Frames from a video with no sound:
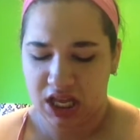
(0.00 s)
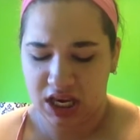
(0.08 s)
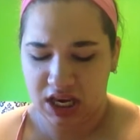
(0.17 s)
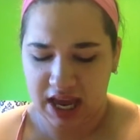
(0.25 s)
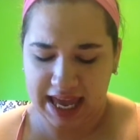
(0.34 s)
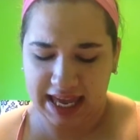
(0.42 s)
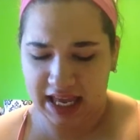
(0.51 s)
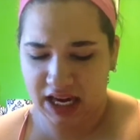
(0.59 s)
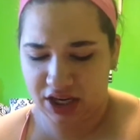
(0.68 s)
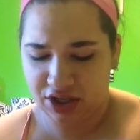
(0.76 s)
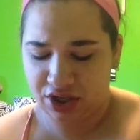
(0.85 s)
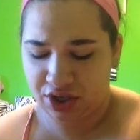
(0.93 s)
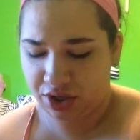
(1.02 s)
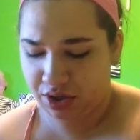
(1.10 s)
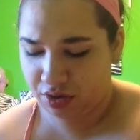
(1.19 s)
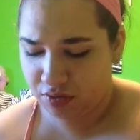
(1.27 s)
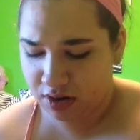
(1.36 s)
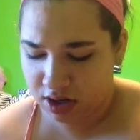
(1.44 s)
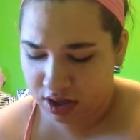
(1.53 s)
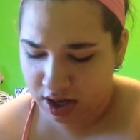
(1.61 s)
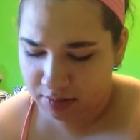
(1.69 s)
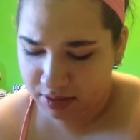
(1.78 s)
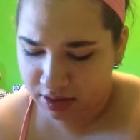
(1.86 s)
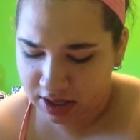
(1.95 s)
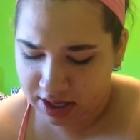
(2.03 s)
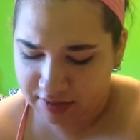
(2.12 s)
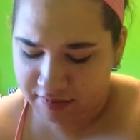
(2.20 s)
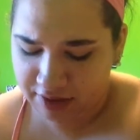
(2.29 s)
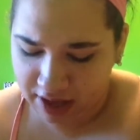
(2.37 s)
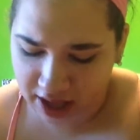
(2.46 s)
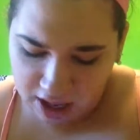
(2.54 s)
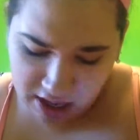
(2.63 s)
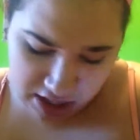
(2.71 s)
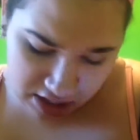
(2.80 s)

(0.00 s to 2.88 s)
Naked 2, I believe. Yeah.